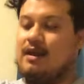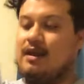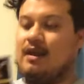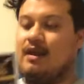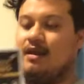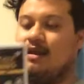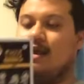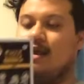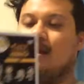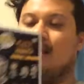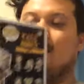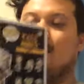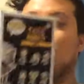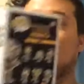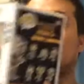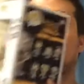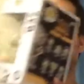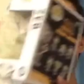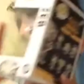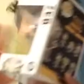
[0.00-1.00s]
and that
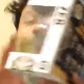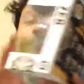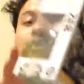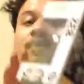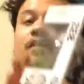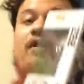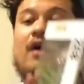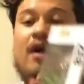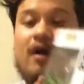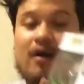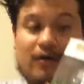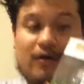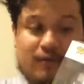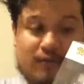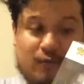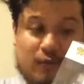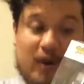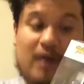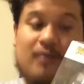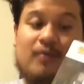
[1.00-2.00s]
is with
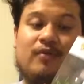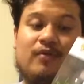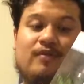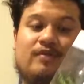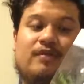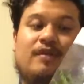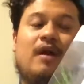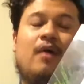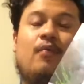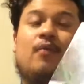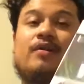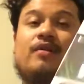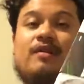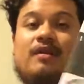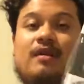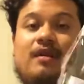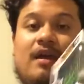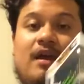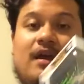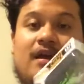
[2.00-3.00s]
Rebels once
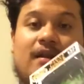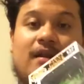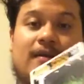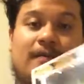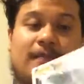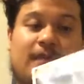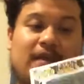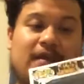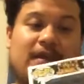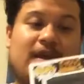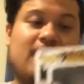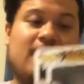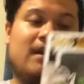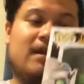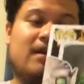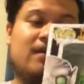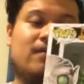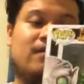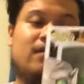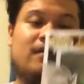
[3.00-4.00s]
again, and that
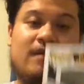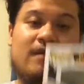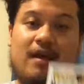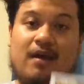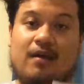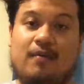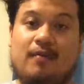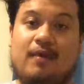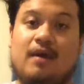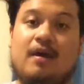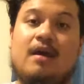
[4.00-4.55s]
is Zeb,